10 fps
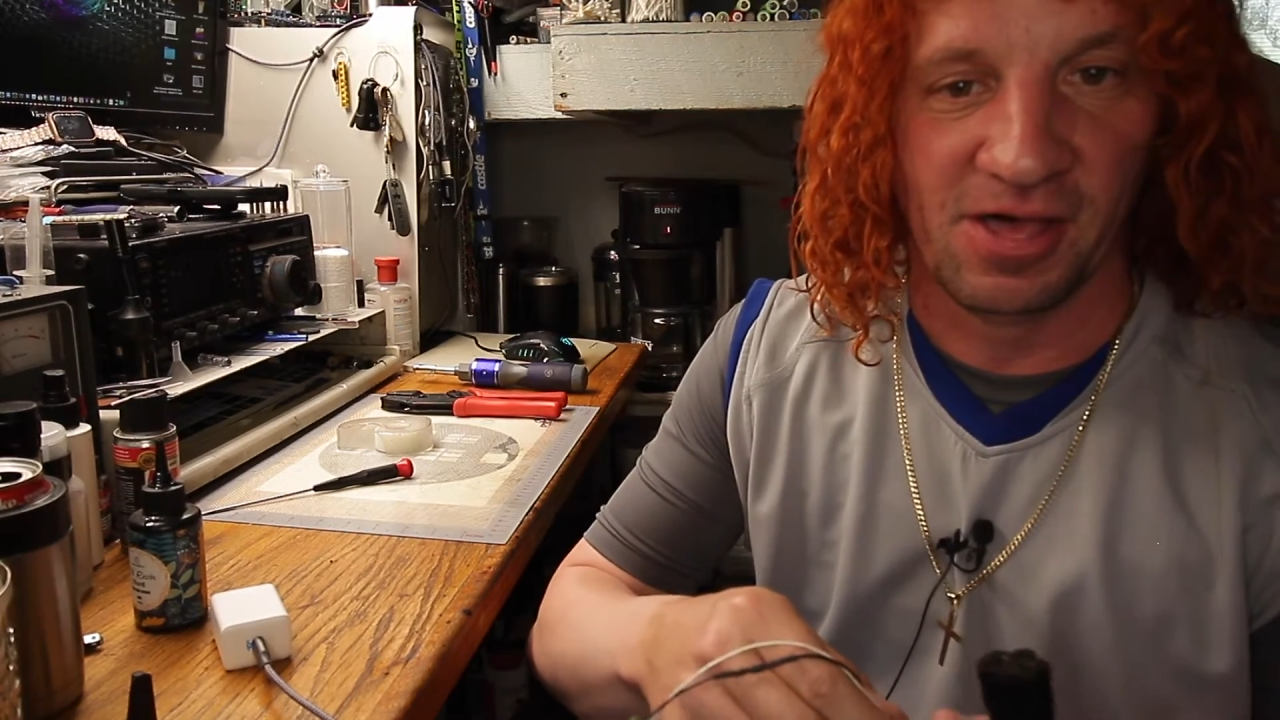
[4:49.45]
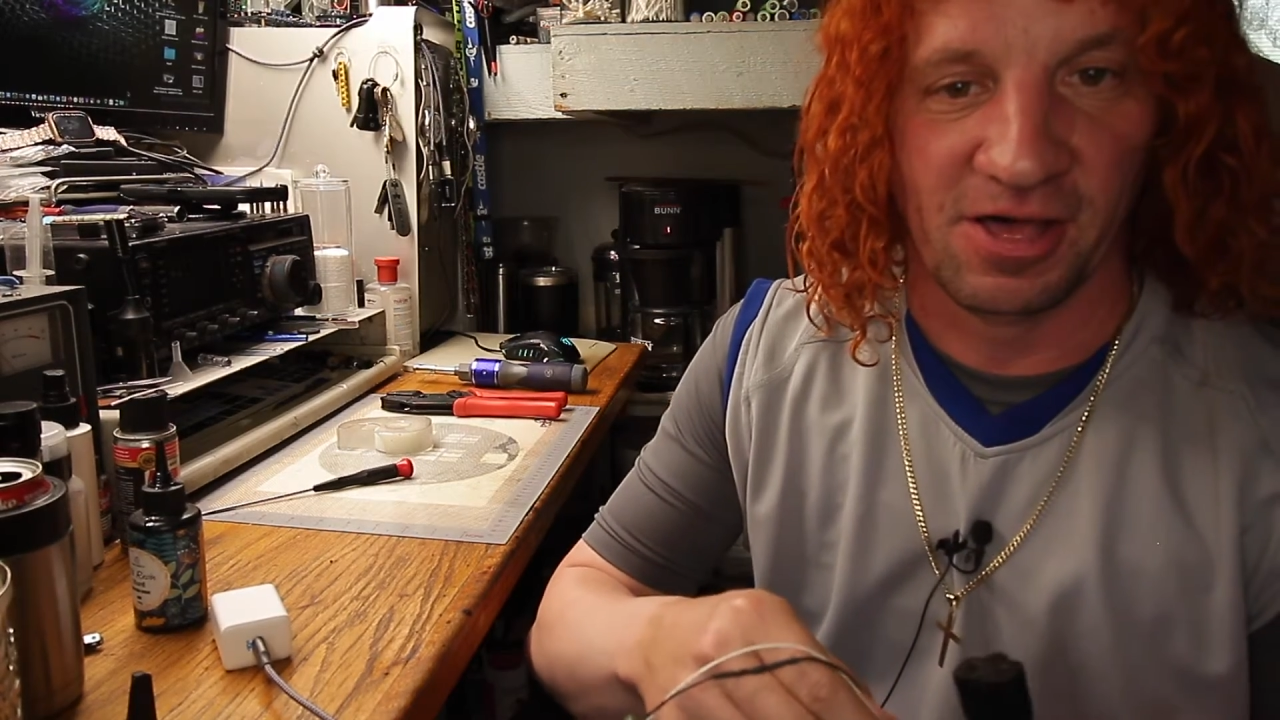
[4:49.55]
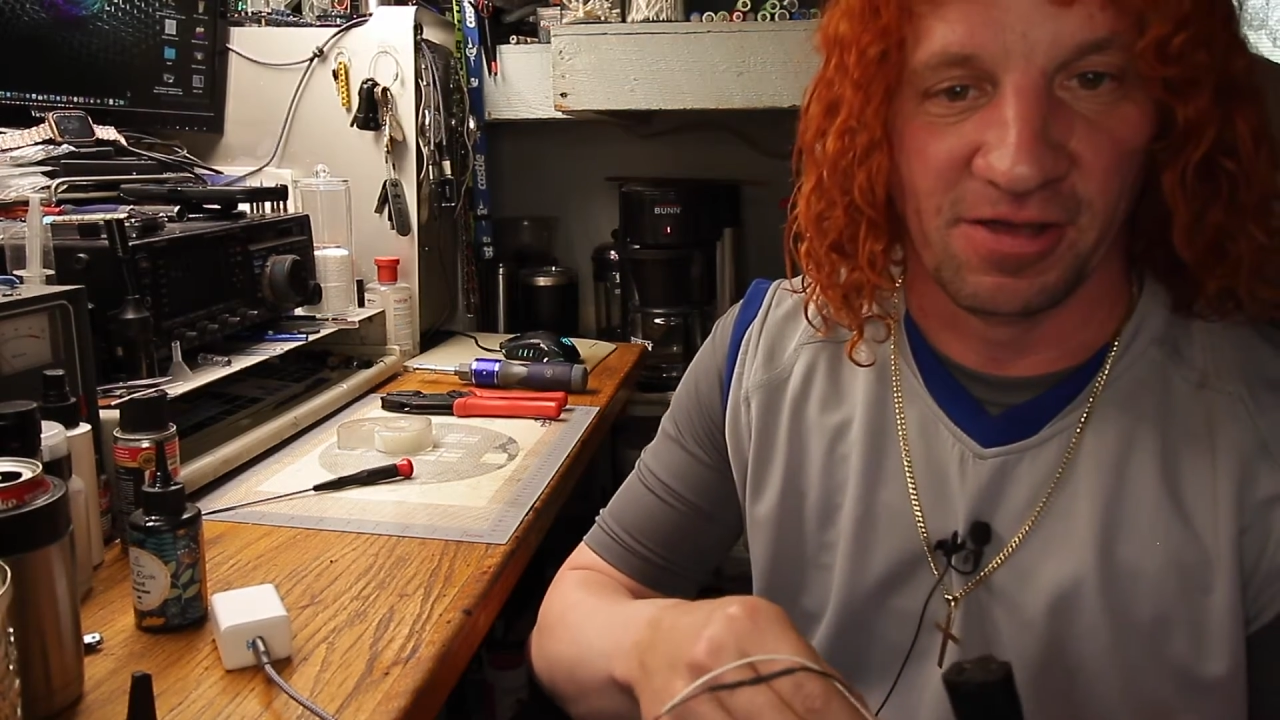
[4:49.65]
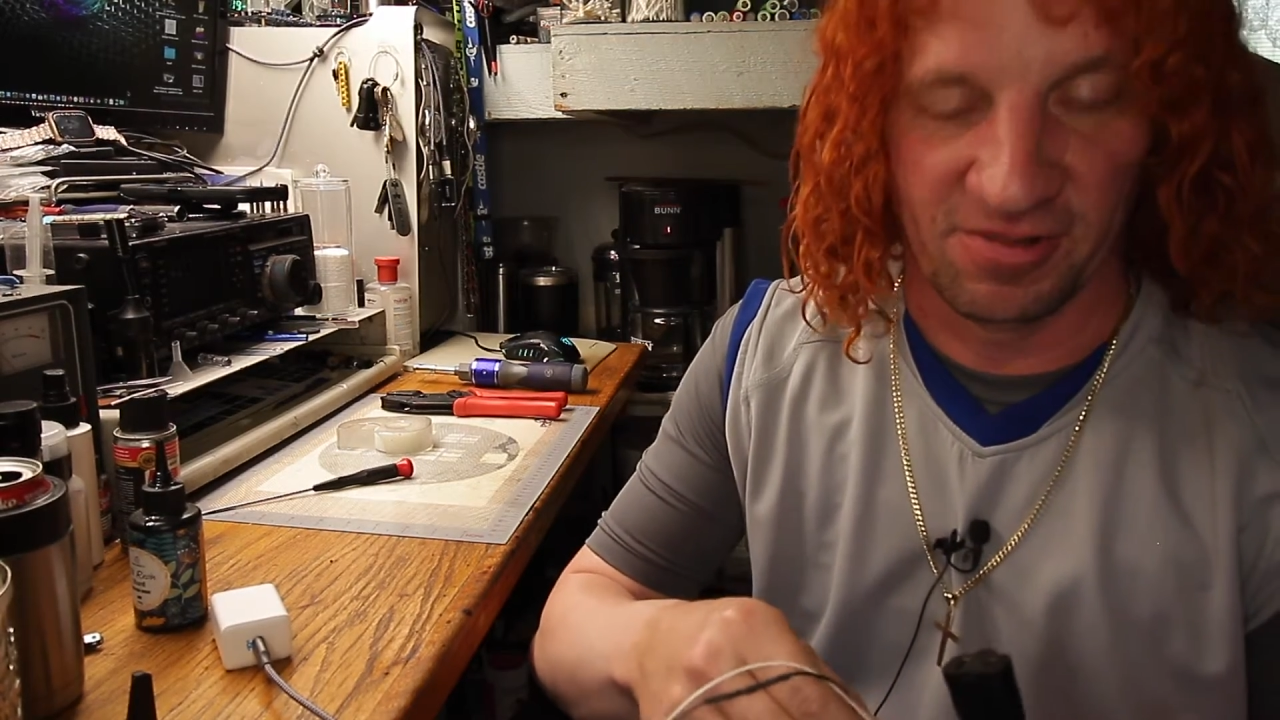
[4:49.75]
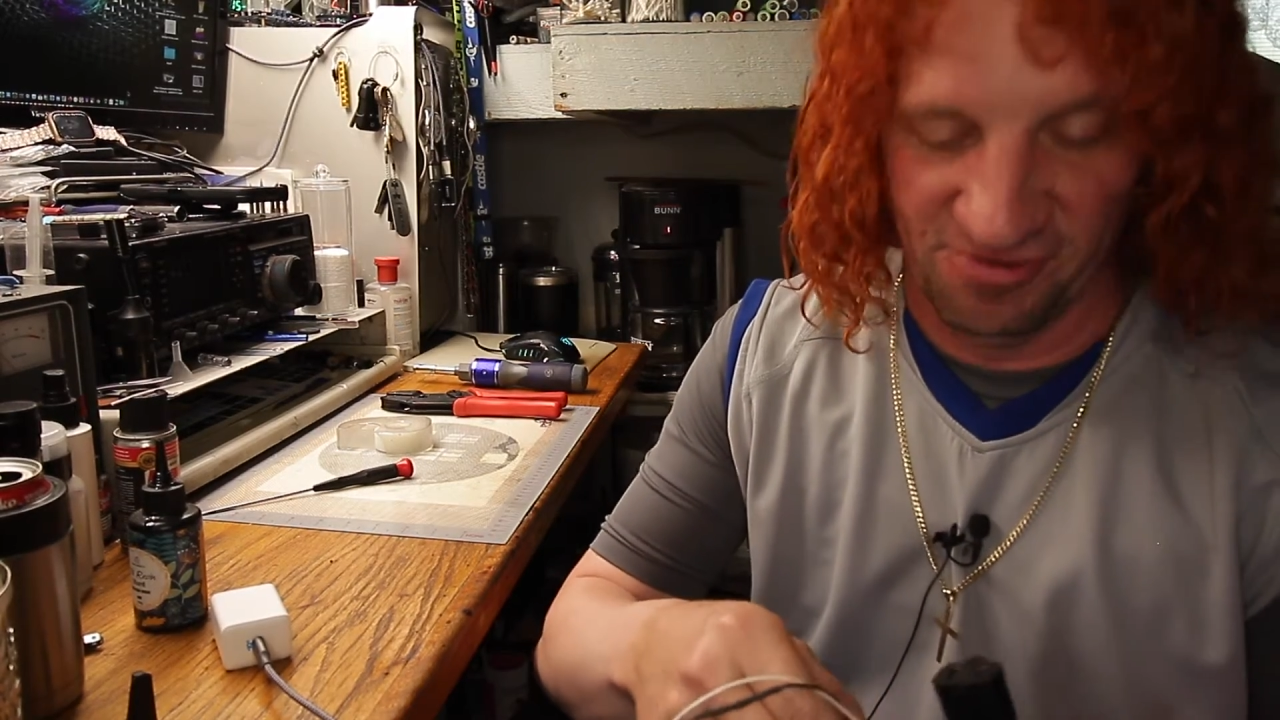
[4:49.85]

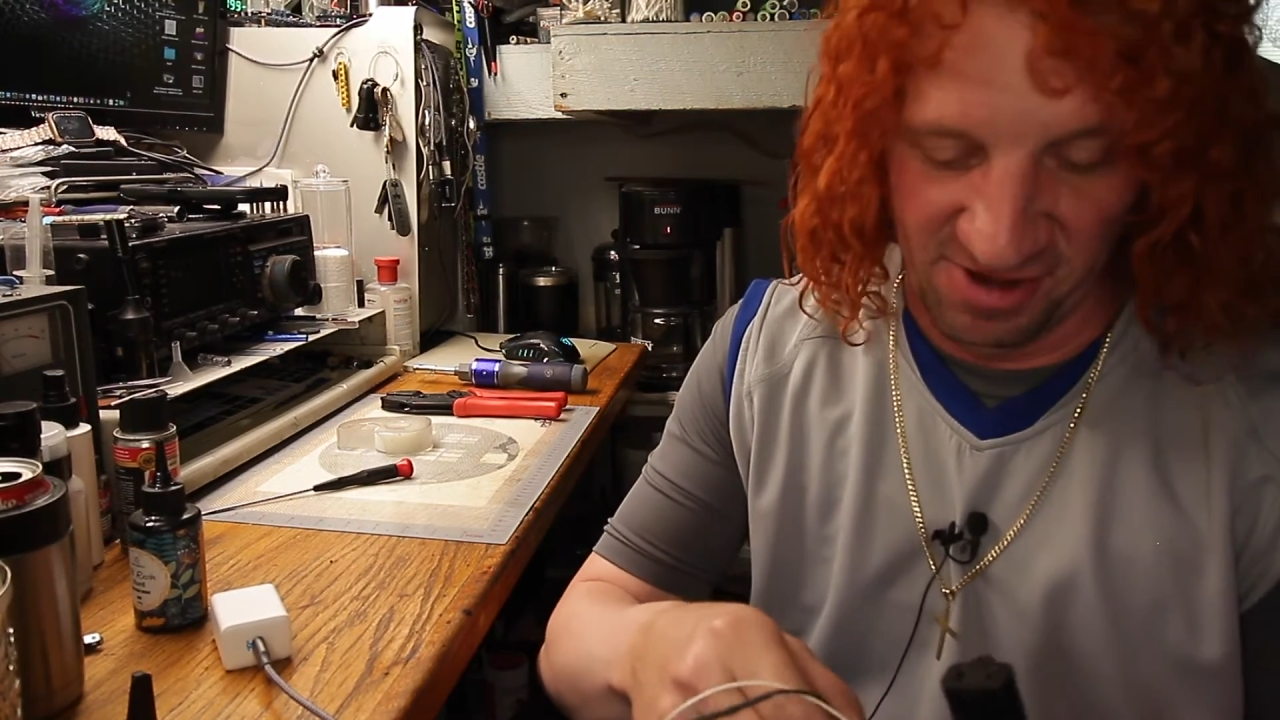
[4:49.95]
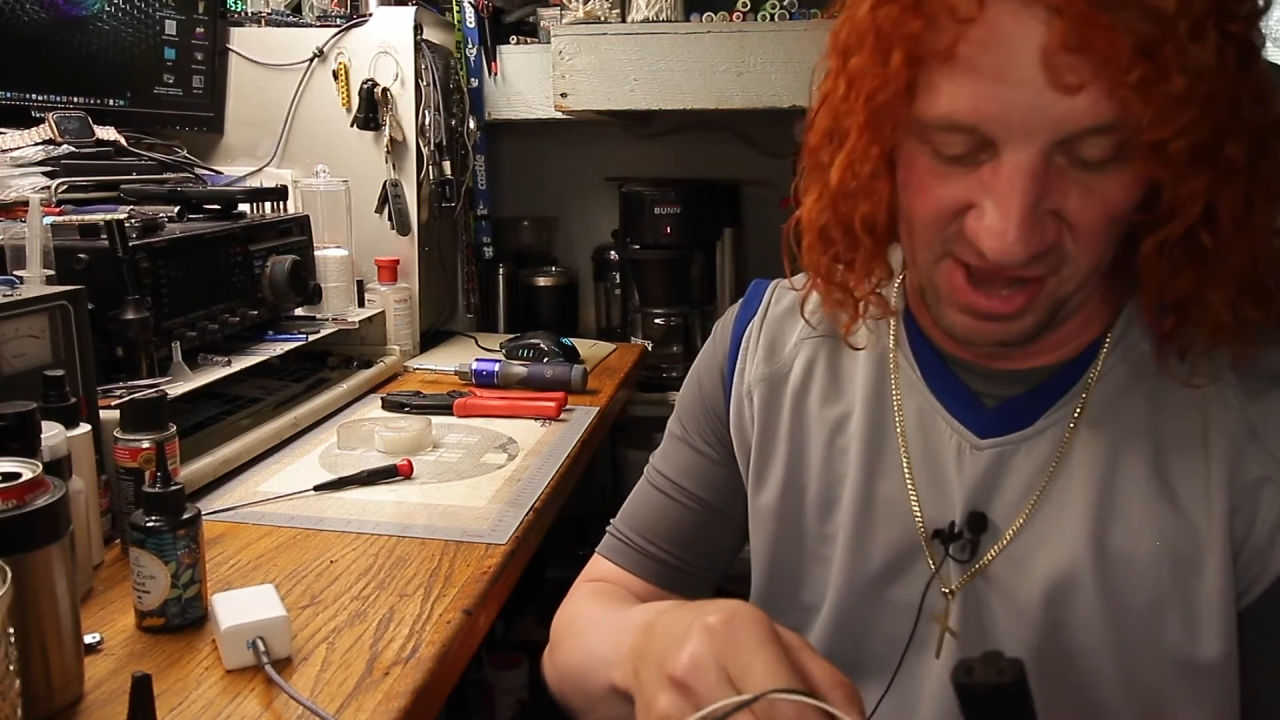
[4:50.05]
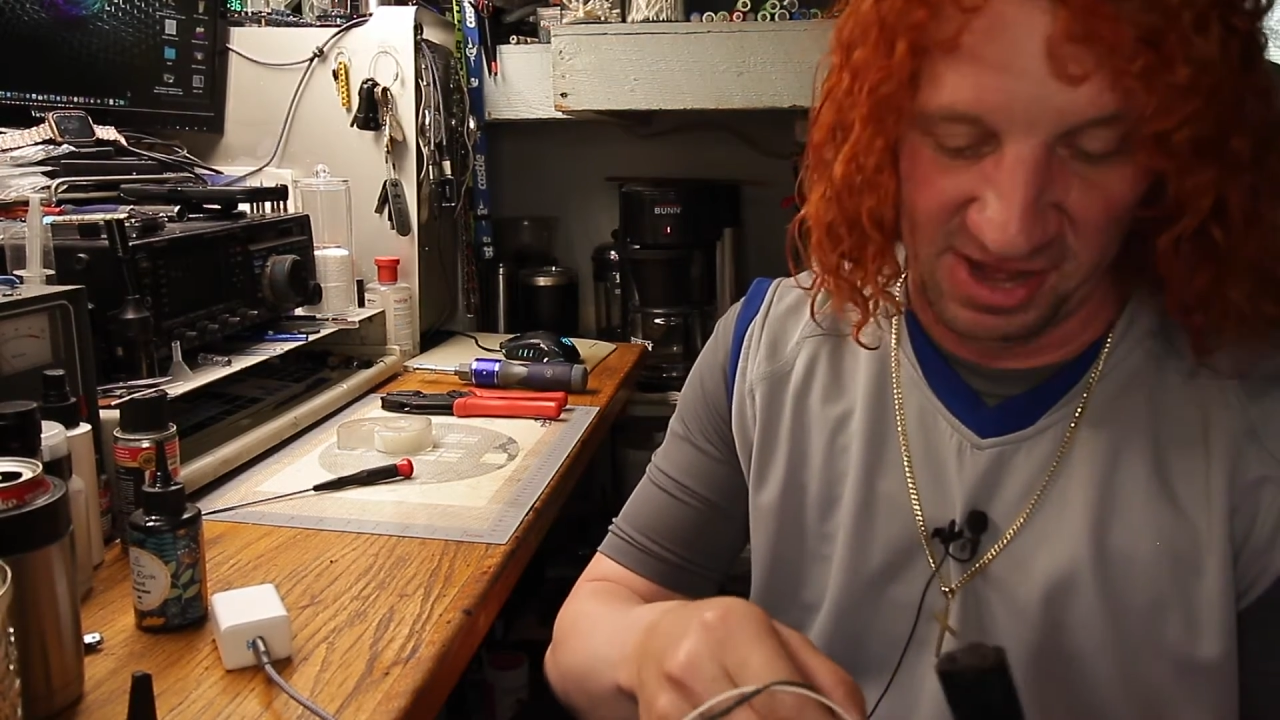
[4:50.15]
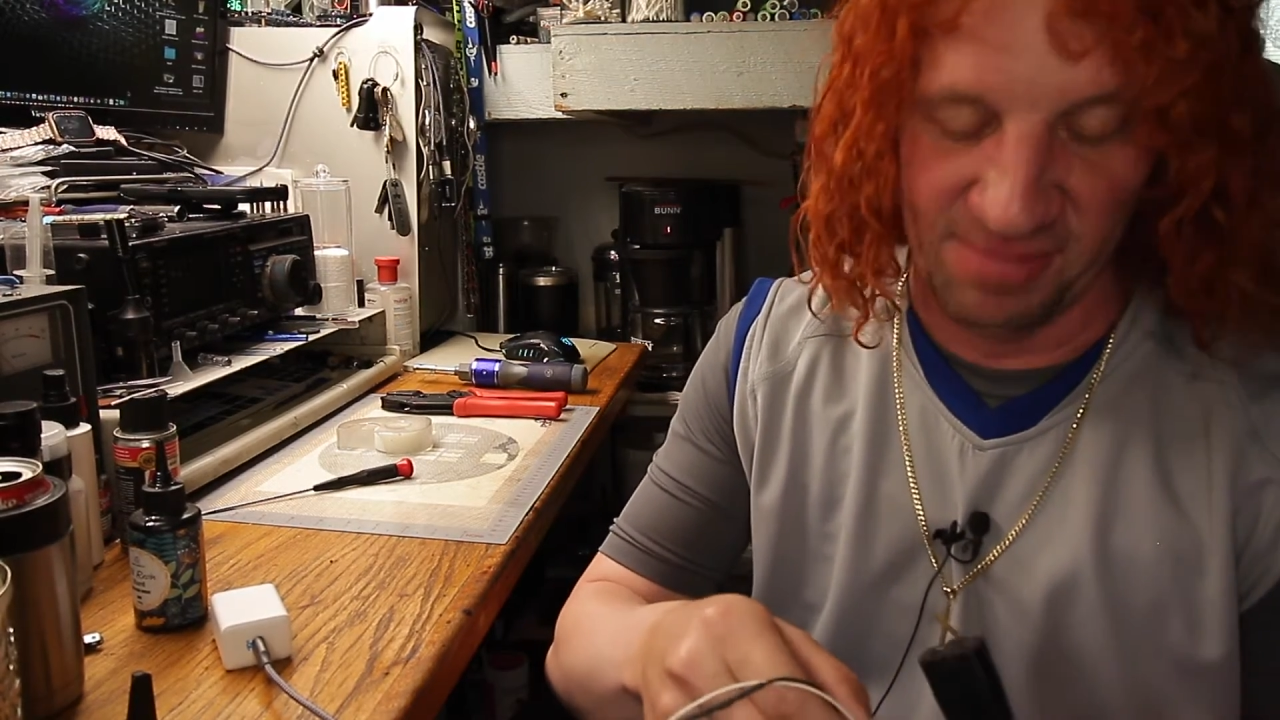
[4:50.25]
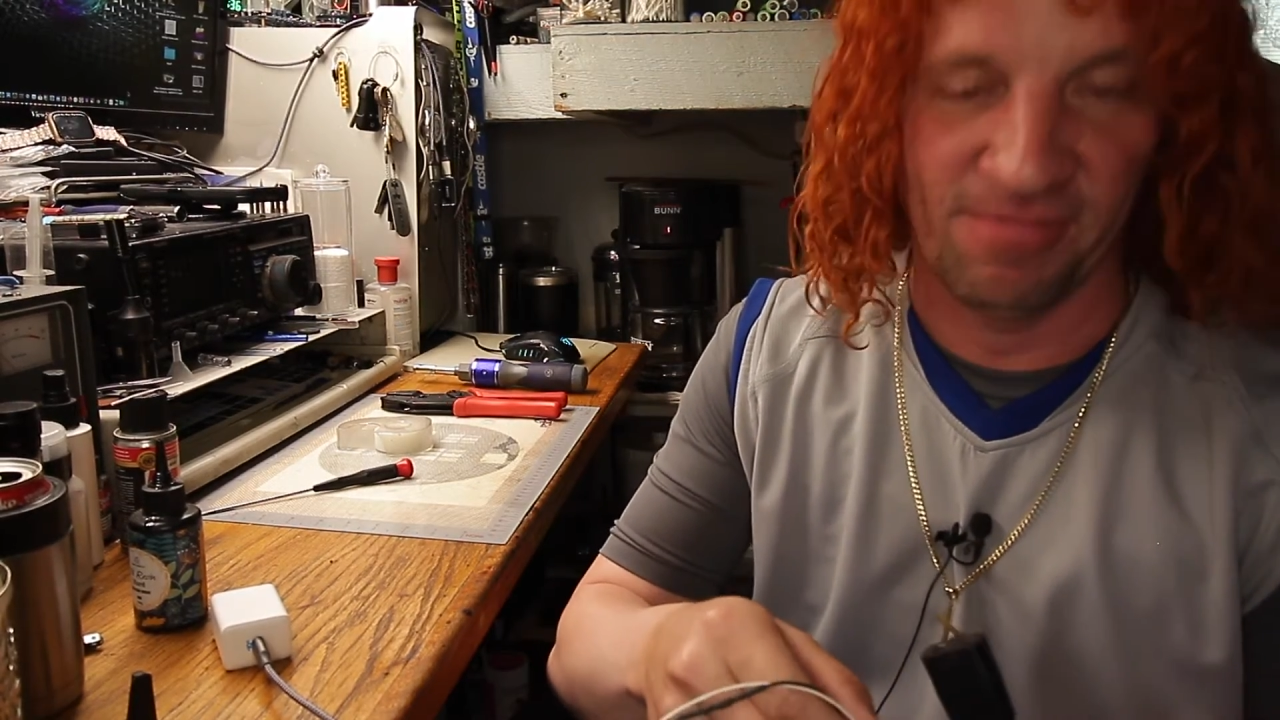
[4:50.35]
a trained